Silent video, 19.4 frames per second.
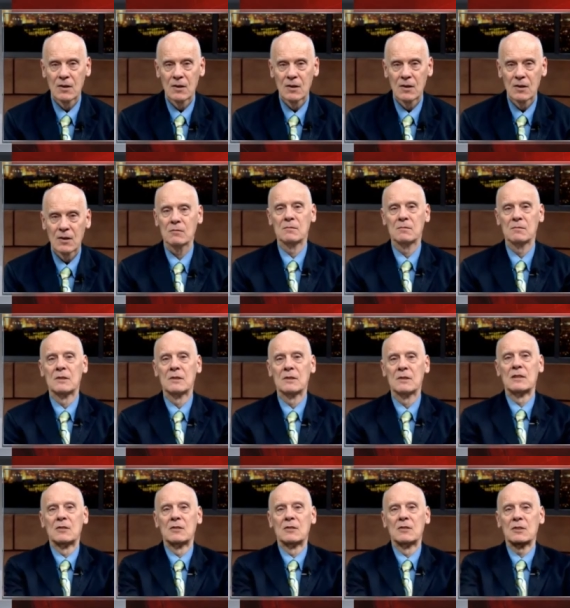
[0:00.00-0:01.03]
Well,
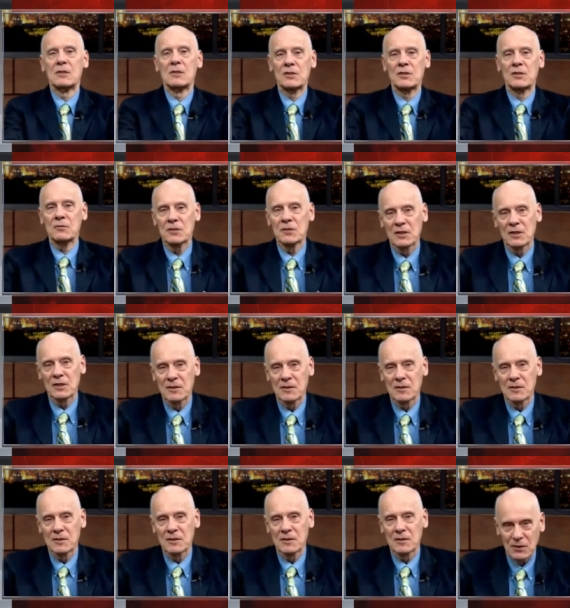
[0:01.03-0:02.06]
what's interesting
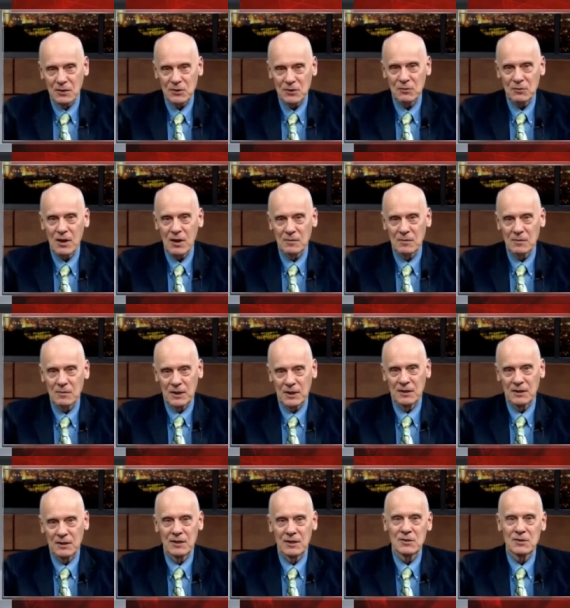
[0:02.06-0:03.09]
about astronomy
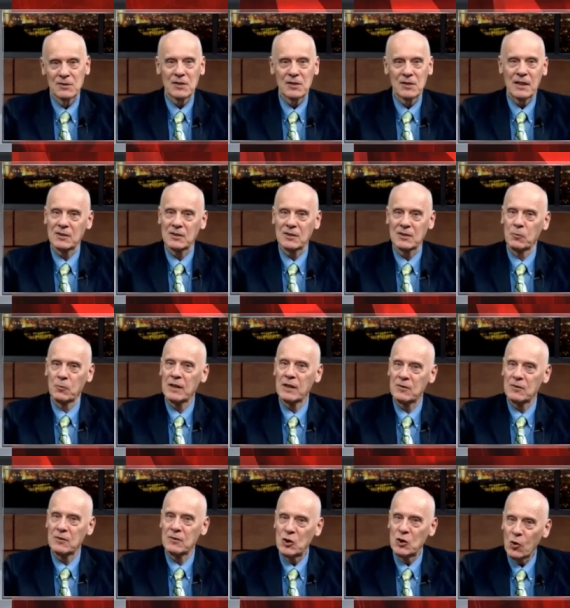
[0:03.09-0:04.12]
is that we
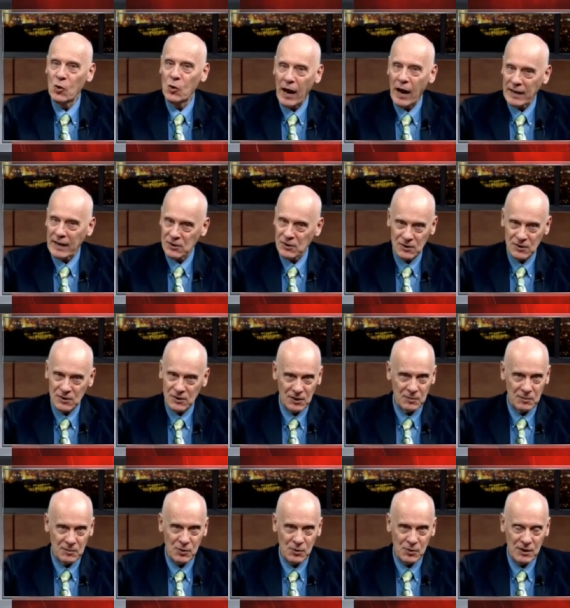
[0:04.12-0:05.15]
have no access to
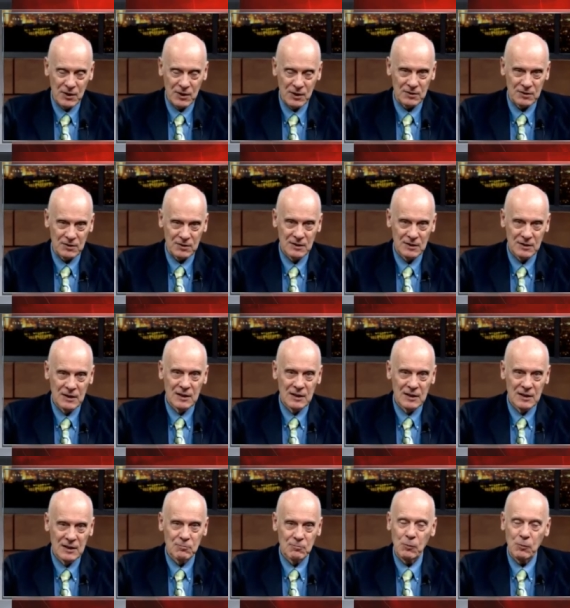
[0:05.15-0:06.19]
the present.
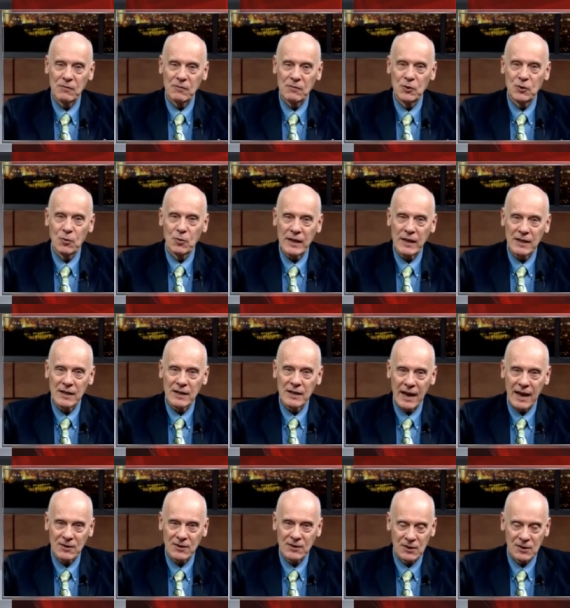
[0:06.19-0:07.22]
We have direct
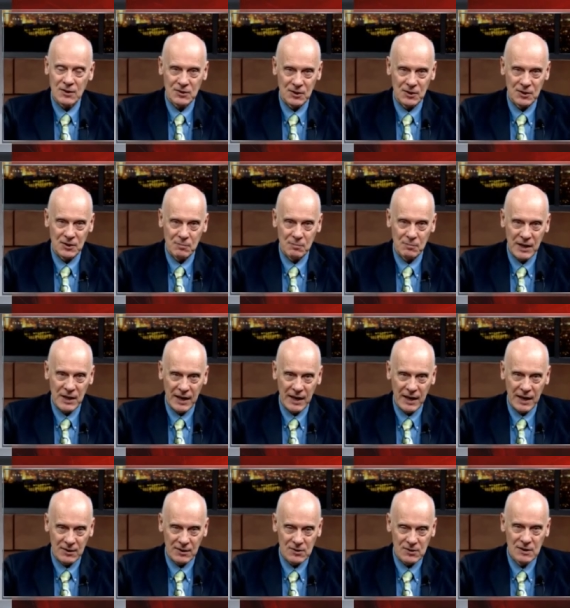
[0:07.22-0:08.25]
access to the
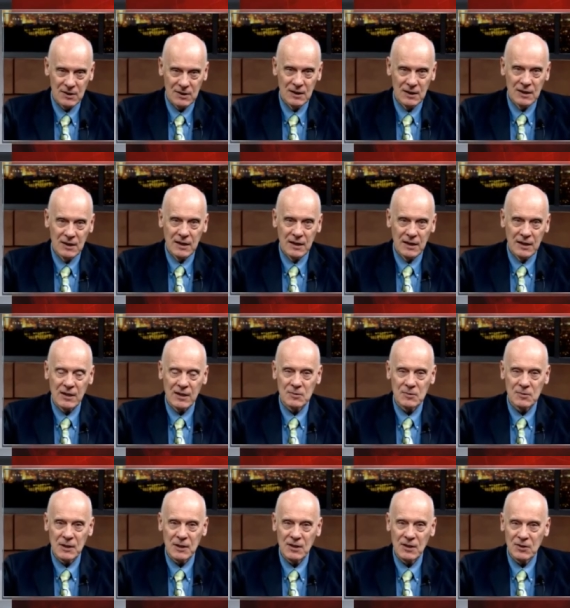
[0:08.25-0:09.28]
past. And
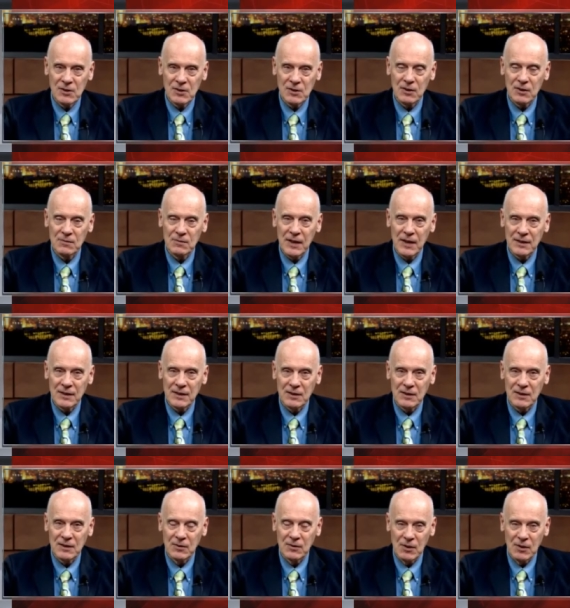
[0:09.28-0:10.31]
it's because of the
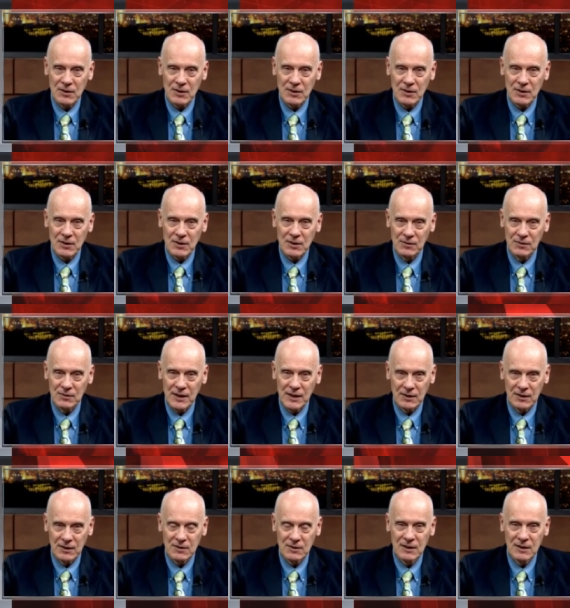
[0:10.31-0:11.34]
finite velocity of light.